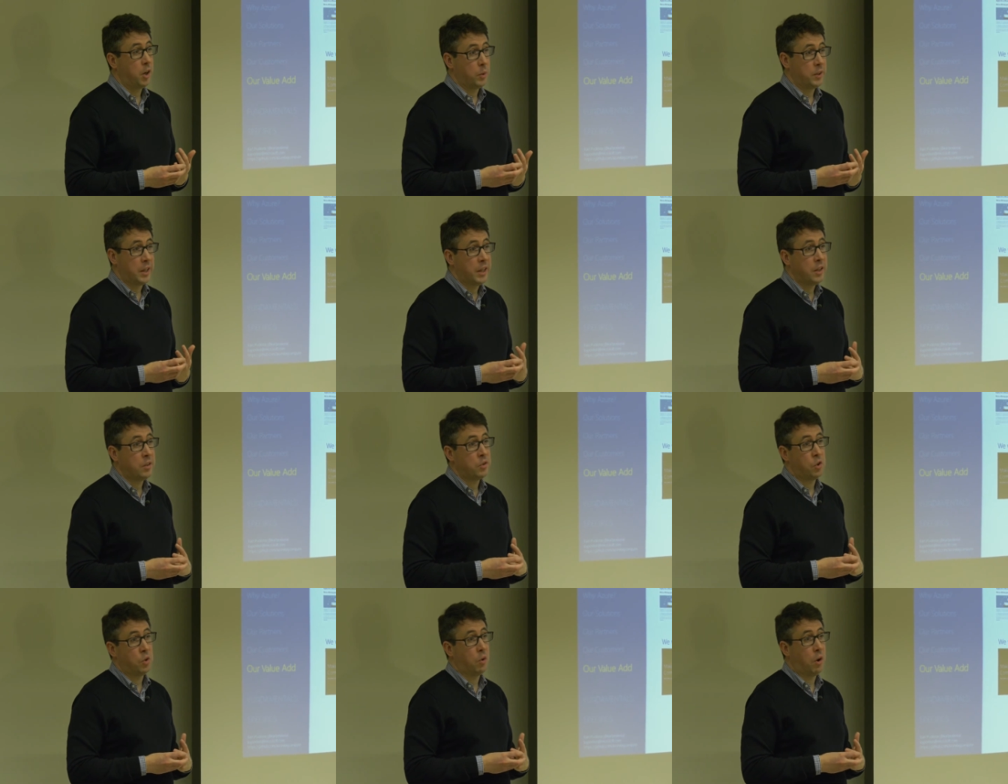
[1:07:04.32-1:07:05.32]
and who
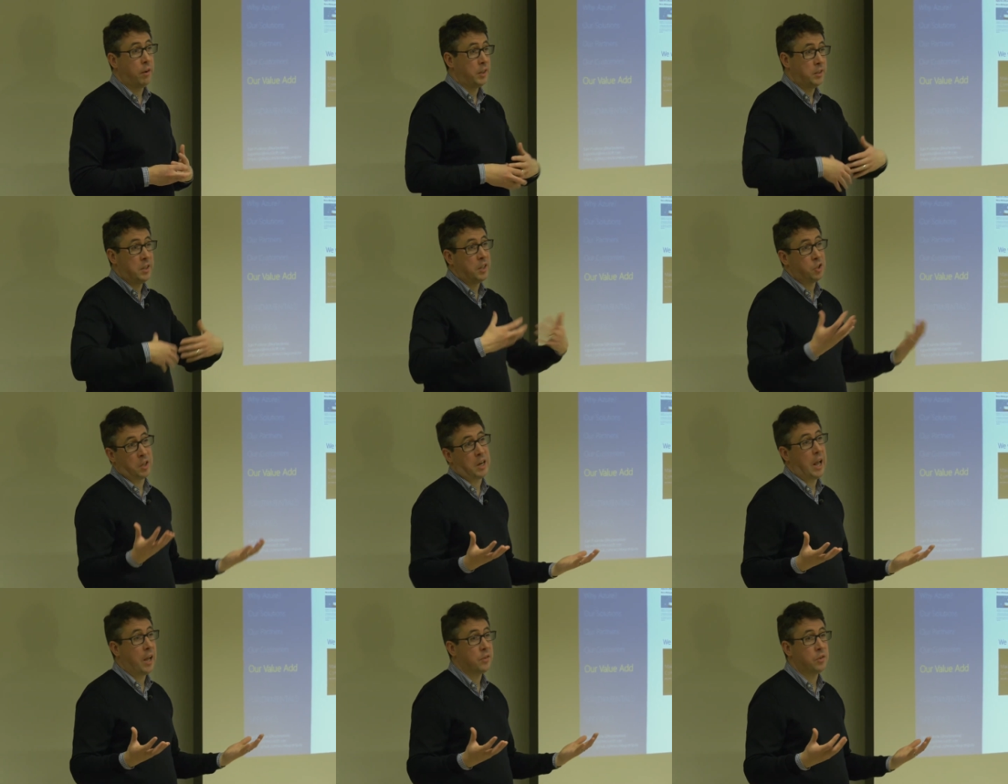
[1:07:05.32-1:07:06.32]
still needs help, I
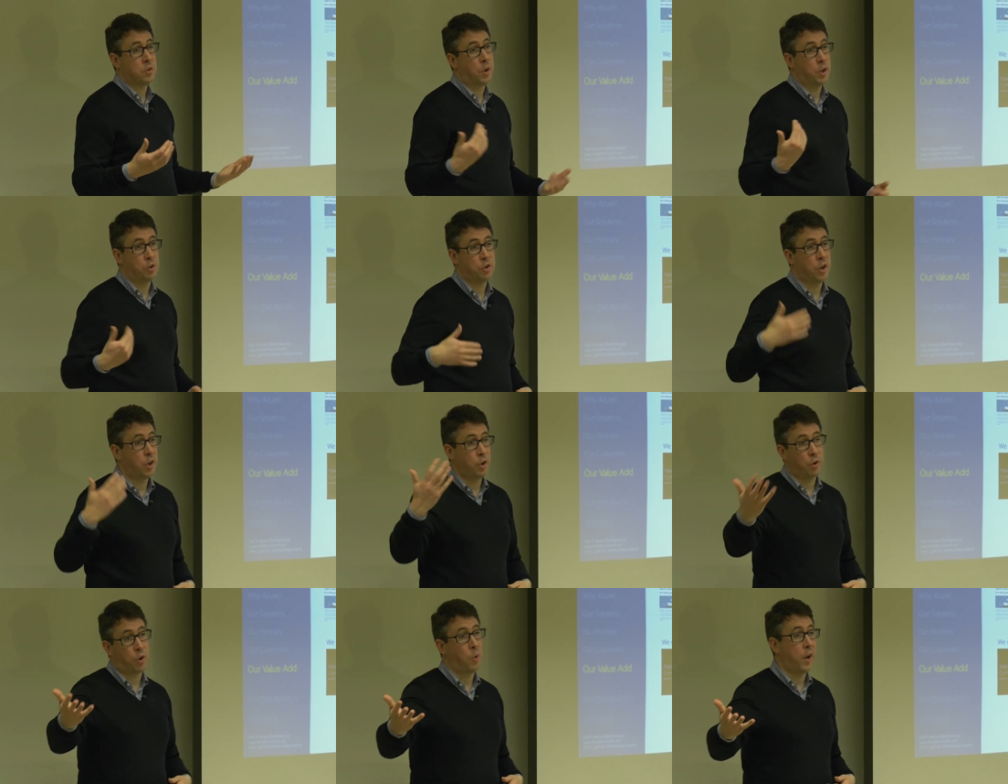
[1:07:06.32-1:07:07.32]
try to run around for
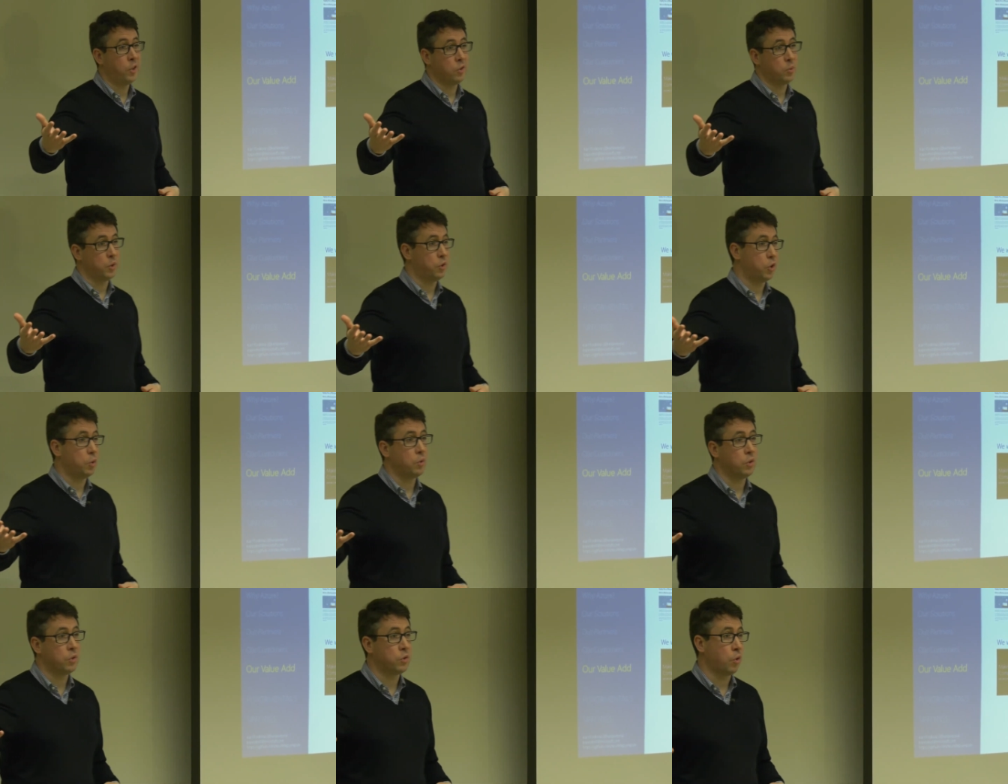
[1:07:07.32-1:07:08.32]
a few minutes and
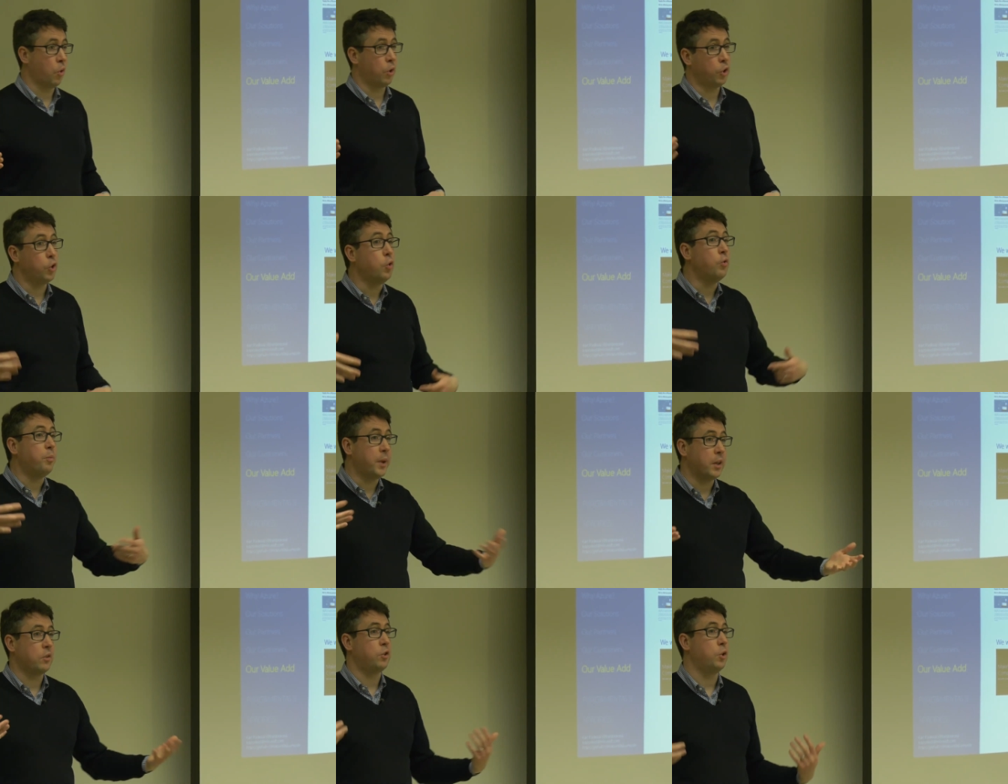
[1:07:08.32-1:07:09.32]
then
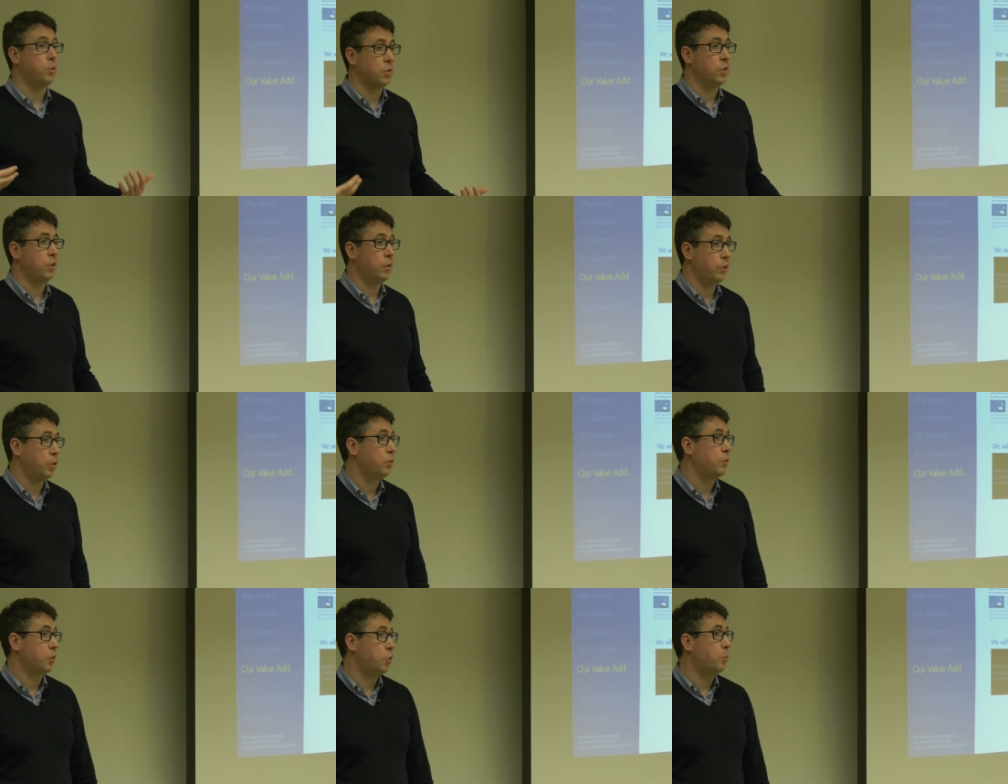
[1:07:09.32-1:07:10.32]
we'll
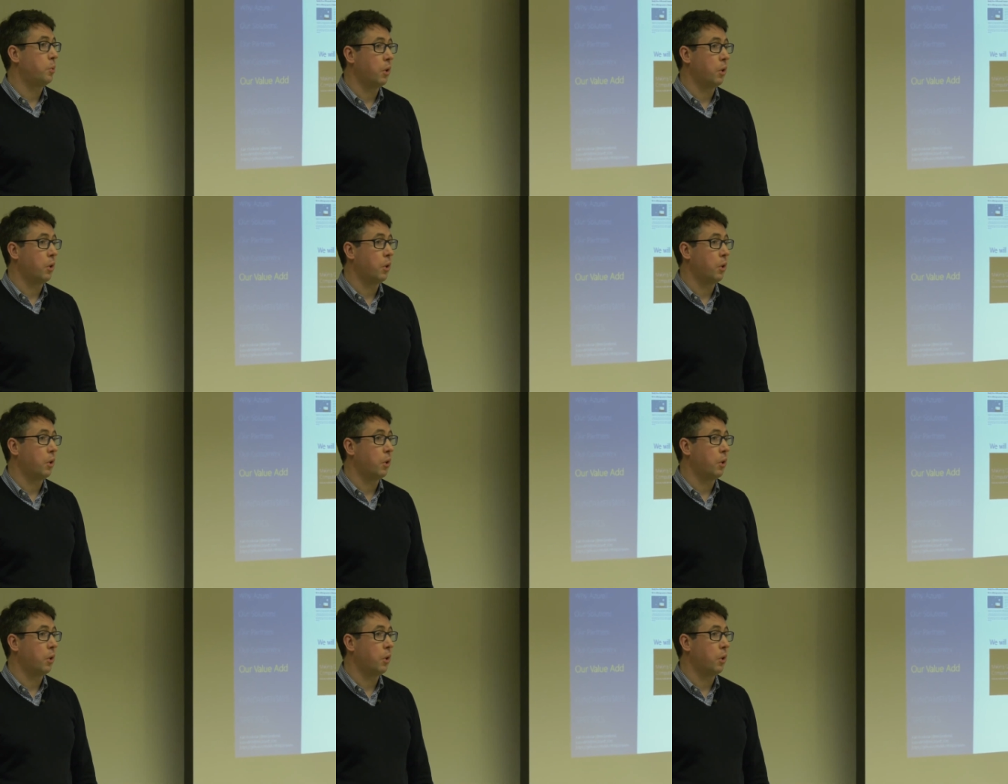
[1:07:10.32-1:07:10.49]
continue.